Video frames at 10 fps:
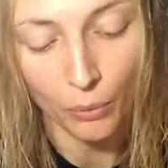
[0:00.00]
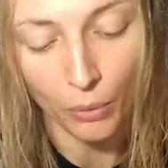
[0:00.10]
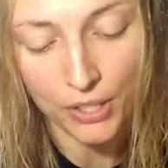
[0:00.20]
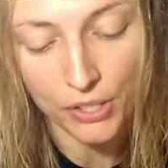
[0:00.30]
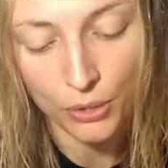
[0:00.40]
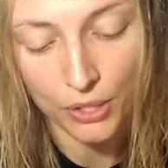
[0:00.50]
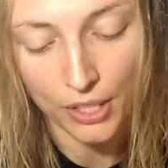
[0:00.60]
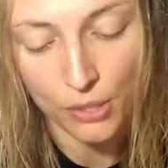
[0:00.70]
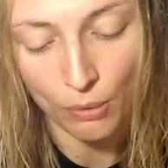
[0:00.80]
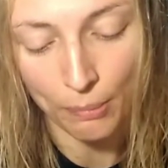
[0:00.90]
Once you're
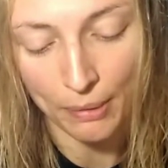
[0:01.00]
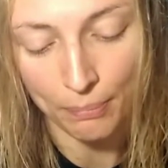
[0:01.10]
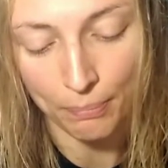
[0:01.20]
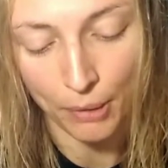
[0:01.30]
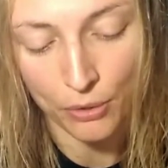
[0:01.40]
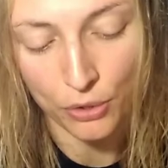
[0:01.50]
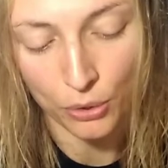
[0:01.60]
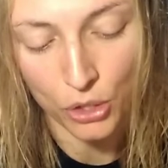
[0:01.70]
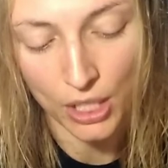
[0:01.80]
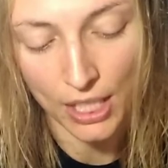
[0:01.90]
done swabbing both
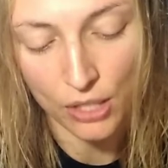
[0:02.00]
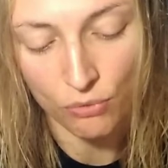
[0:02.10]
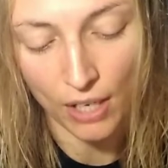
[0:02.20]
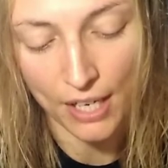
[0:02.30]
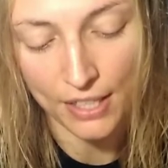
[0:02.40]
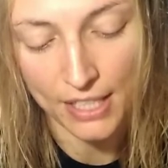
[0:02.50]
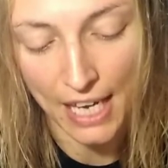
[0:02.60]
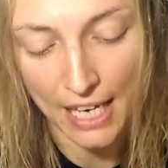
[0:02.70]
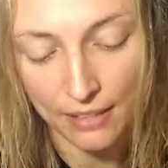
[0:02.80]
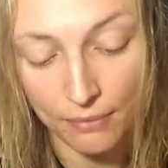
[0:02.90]
your cheeks, write the
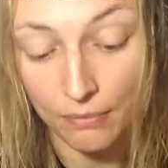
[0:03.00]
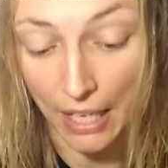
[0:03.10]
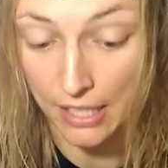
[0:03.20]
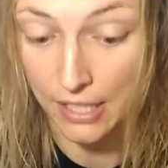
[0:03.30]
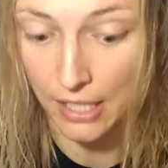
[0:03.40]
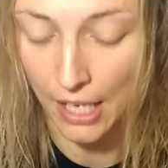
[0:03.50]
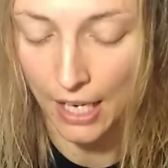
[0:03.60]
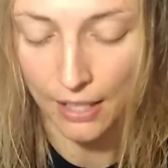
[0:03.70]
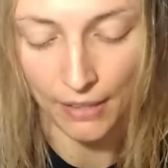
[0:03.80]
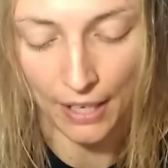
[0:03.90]
date, that's
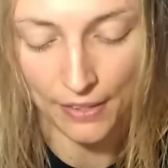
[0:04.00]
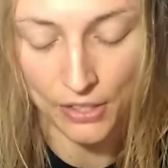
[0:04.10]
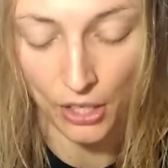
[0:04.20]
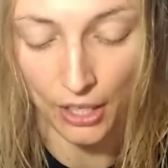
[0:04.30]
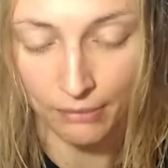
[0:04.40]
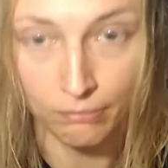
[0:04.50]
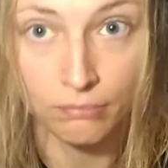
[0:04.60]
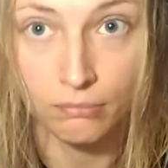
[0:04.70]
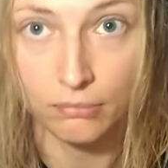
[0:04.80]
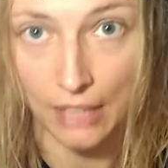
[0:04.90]
today, and the time,
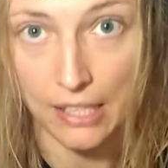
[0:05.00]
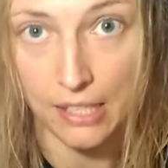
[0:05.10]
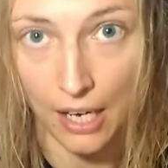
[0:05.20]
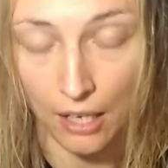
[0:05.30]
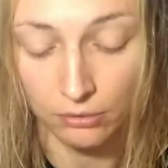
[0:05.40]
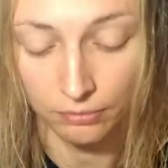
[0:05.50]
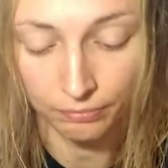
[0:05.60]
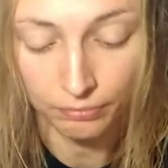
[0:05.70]
that's now,